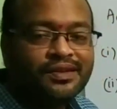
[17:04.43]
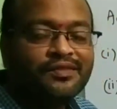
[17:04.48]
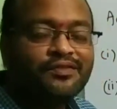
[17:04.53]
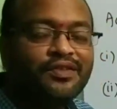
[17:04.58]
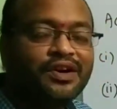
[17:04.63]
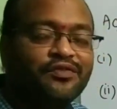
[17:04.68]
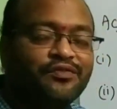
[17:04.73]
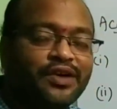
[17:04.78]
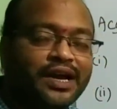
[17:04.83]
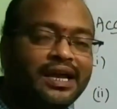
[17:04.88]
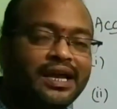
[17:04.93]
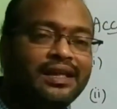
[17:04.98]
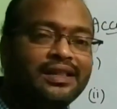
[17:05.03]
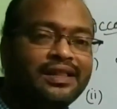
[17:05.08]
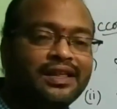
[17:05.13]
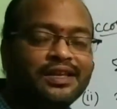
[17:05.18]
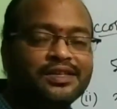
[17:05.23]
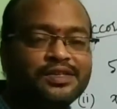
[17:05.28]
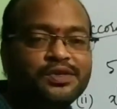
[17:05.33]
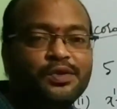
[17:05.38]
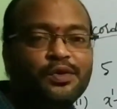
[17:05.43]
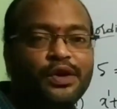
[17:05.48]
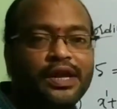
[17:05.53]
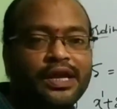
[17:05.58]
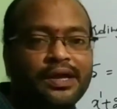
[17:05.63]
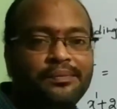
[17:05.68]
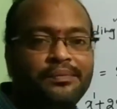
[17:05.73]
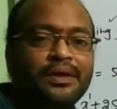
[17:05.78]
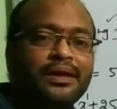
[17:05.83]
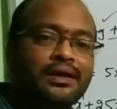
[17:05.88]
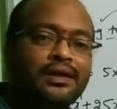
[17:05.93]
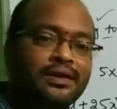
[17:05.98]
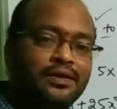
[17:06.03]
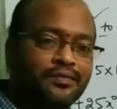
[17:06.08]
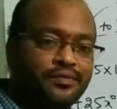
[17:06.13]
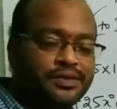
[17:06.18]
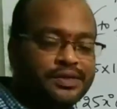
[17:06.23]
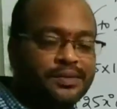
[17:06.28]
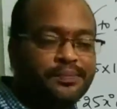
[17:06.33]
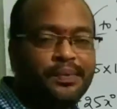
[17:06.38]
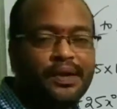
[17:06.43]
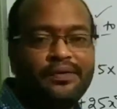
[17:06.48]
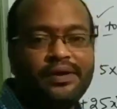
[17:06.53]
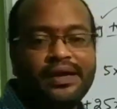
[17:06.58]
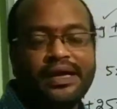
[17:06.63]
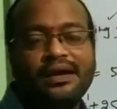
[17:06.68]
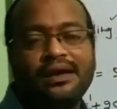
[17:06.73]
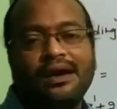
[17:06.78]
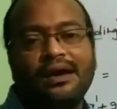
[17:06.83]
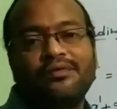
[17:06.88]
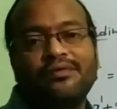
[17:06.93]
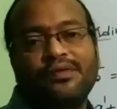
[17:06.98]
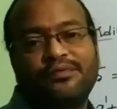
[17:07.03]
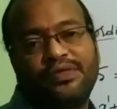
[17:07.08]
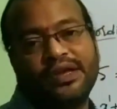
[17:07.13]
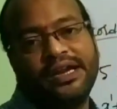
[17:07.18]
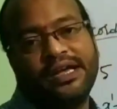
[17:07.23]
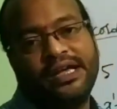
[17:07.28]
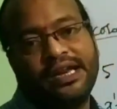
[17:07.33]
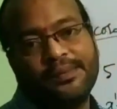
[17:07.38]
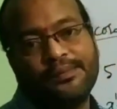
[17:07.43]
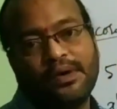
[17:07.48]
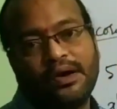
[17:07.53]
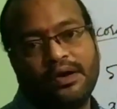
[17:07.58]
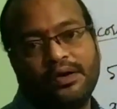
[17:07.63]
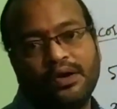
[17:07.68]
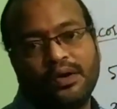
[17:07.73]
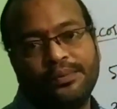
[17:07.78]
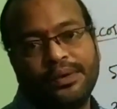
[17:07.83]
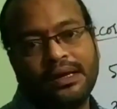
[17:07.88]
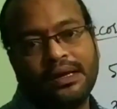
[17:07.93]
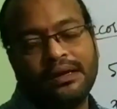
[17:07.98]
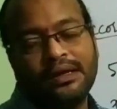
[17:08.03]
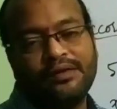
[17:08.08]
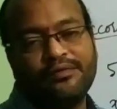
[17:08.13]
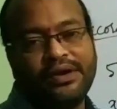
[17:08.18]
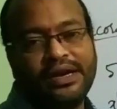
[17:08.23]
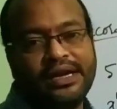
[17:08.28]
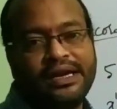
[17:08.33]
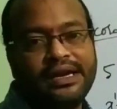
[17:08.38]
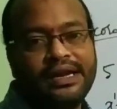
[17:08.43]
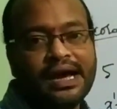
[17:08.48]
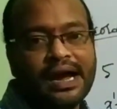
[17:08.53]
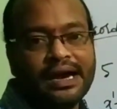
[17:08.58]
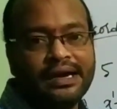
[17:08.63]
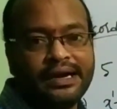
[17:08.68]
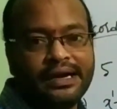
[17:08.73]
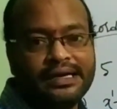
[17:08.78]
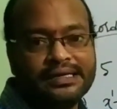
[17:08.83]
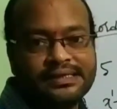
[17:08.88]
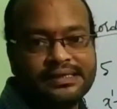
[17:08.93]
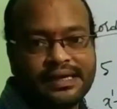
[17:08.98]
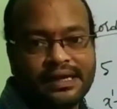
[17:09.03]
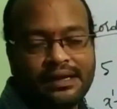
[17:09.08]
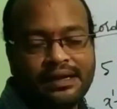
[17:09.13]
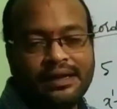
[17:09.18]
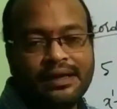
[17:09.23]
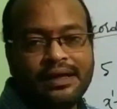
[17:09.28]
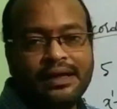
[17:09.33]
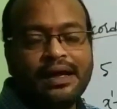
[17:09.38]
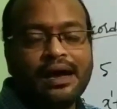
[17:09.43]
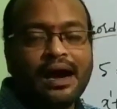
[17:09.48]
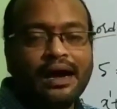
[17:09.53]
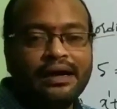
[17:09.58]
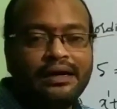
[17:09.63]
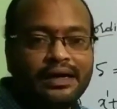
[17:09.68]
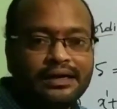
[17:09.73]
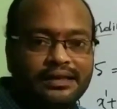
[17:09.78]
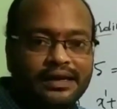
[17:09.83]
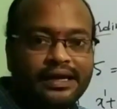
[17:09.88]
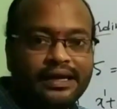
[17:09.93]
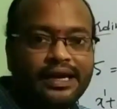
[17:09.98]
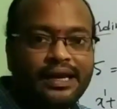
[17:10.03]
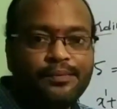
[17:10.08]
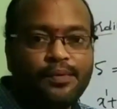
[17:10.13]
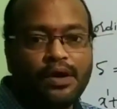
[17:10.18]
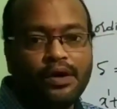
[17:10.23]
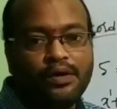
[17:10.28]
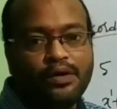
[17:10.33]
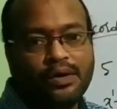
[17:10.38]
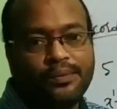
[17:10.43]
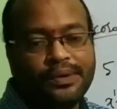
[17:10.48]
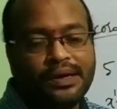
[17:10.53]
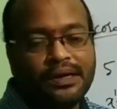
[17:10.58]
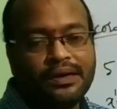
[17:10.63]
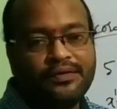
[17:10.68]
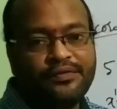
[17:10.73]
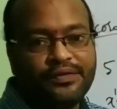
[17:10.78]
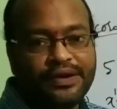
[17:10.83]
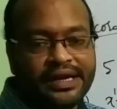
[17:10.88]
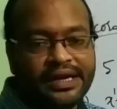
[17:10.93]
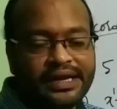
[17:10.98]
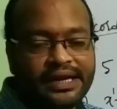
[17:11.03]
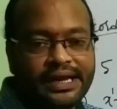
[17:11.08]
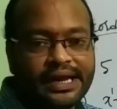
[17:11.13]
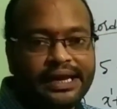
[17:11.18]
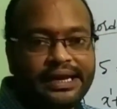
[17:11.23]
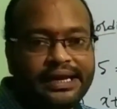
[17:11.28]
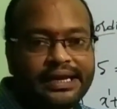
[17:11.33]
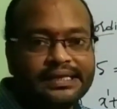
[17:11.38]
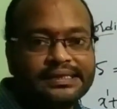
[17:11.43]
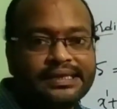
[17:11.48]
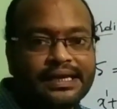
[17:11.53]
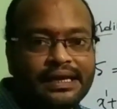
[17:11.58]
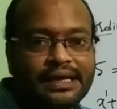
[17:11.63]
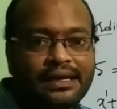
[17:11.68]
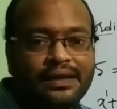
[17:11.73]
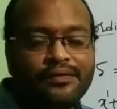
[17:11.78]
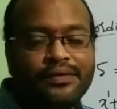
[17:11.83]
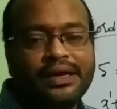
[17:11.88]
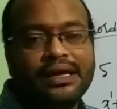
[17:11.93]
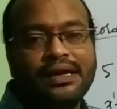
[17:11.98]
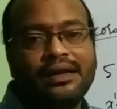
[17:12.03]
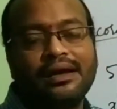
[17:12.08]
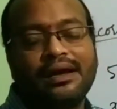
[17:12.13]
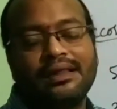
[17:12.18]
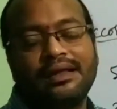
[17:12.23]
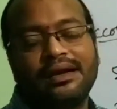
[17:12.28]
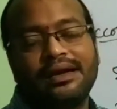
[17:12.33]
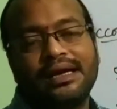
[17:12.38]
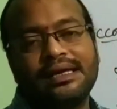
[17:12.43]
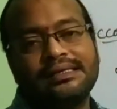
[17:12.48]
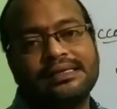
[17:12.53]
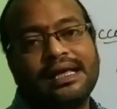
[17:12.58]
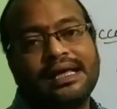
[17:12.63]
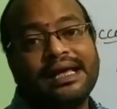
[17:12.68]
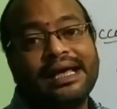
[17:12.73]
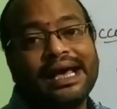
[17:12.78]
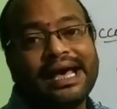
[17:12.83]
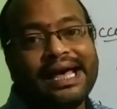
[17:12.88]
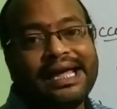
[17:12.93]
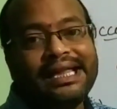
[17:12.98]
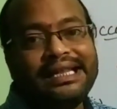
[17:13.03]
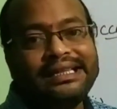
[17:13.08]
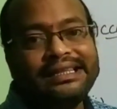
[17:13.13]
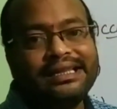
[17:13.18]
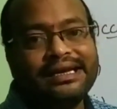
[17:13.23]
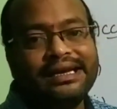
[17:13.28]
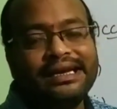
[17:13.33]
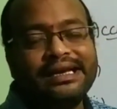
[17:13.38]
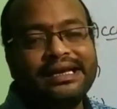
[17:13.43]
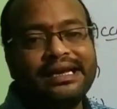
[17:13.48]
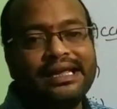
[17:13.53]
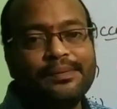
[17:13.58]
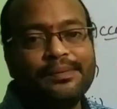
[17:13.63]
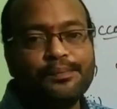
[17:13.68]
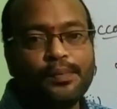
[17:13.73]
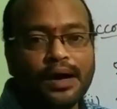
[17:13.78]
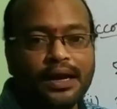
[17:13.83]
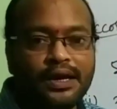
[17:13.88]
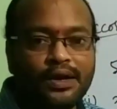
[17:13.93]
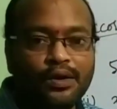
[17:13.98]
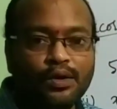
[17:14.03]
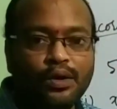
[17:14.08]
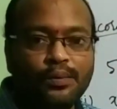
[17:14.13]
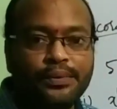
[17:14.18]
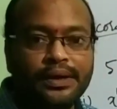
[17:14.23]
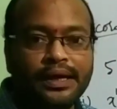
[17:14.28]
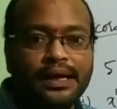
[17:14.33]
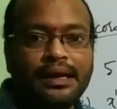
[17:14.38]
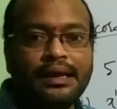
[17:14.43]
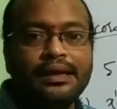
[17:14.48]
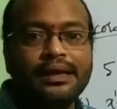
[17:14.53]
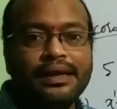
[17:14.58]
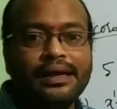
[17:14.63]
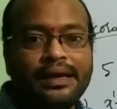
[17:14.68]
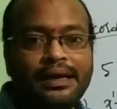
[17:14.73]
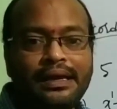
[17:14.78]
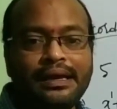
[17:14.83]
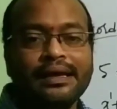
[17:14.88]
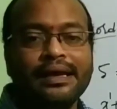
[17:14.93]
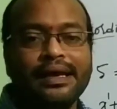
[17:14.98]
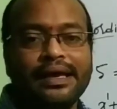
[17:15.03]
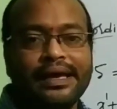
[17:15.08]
for 5 there is no name, simply we can call fifth degree polynomial. If degree 100 is there, 100th degree polynomial. If degree n is there, we can call that as nth degree polynomial in